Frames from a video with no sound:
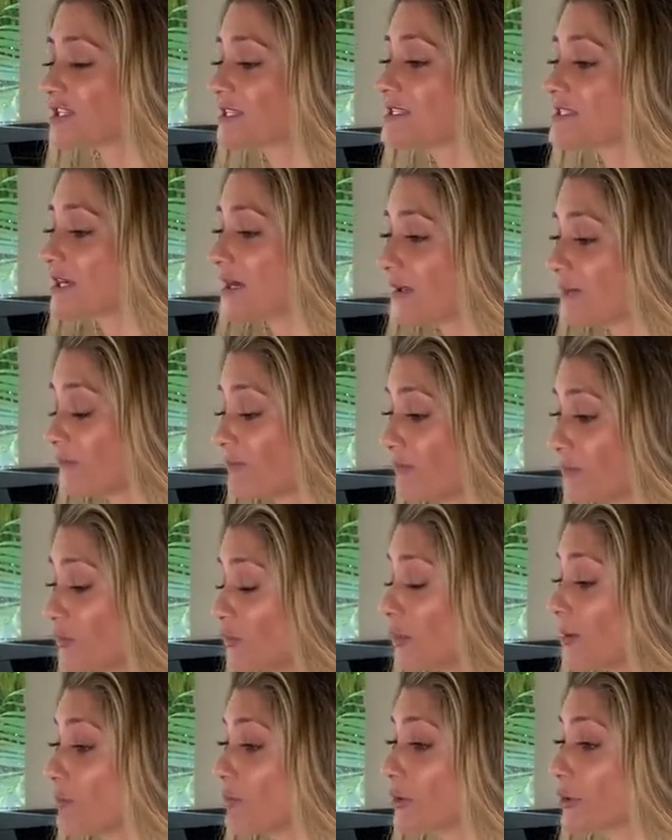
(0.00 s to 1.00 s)
she started
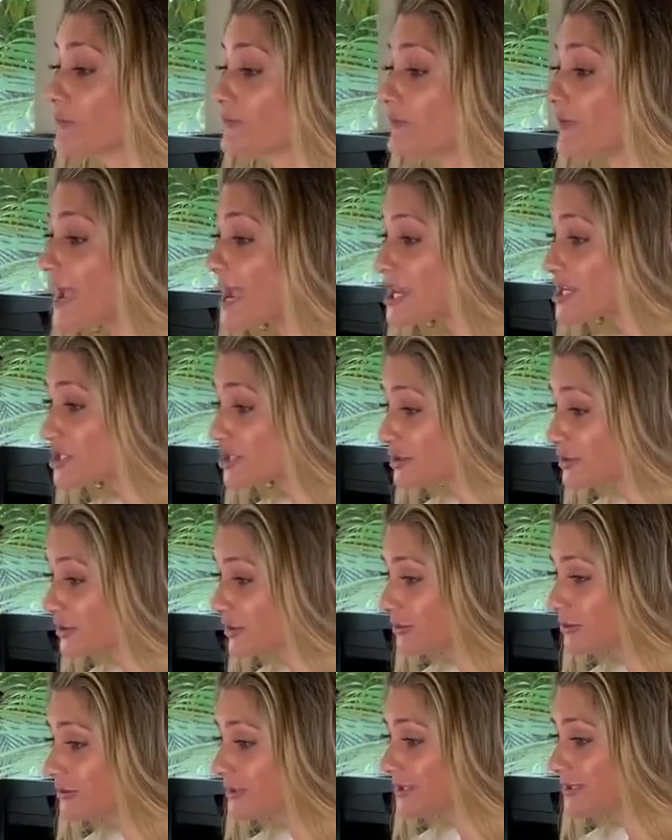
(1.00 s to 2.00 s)
doing
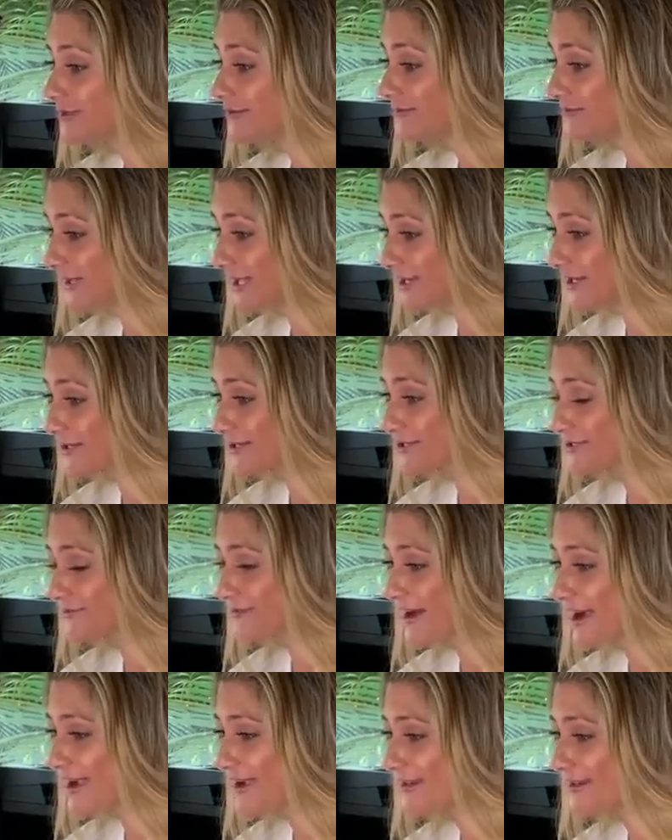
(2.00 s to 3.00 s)
motivational videos,
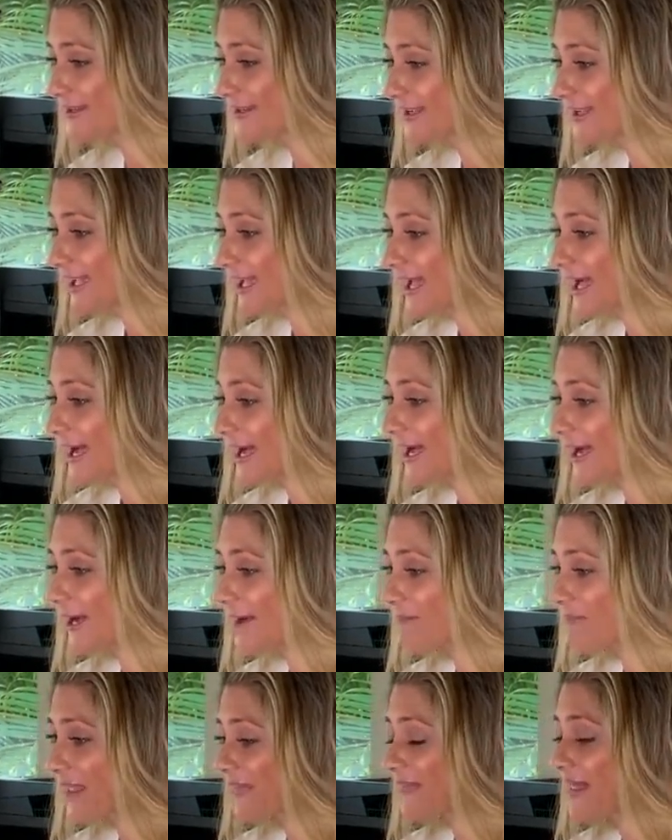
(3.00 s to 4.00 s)
right?
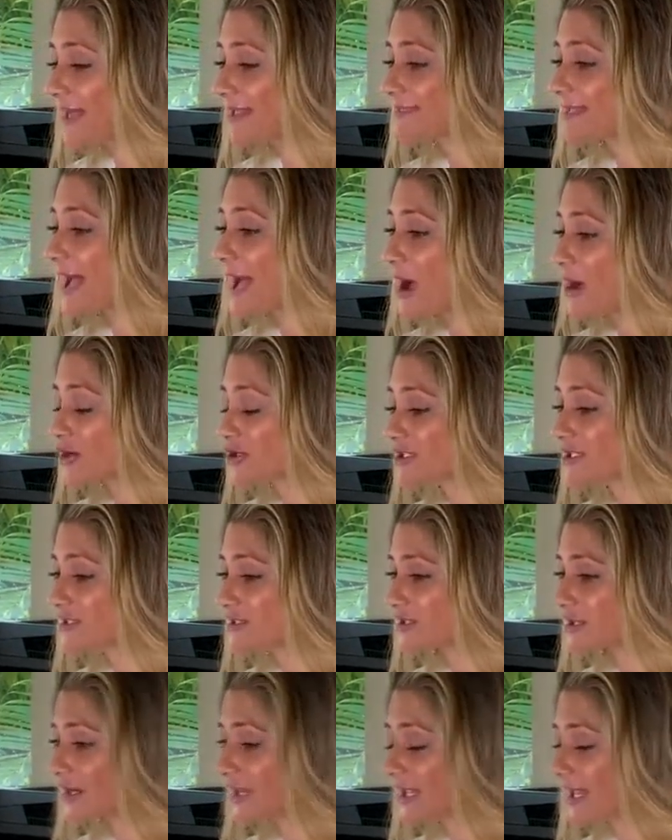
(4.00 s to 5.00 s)
Um, and that's how she
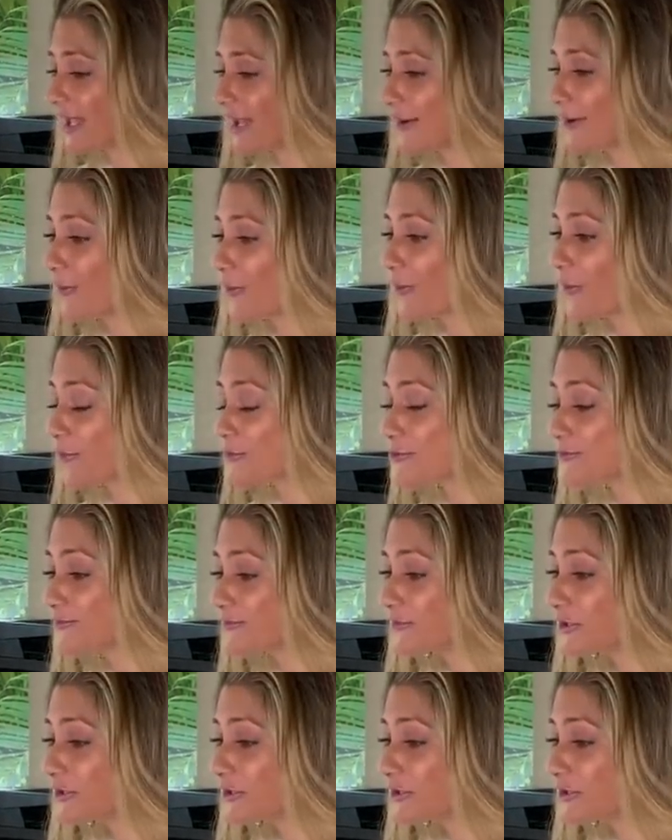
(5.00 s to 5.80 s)
started getting all those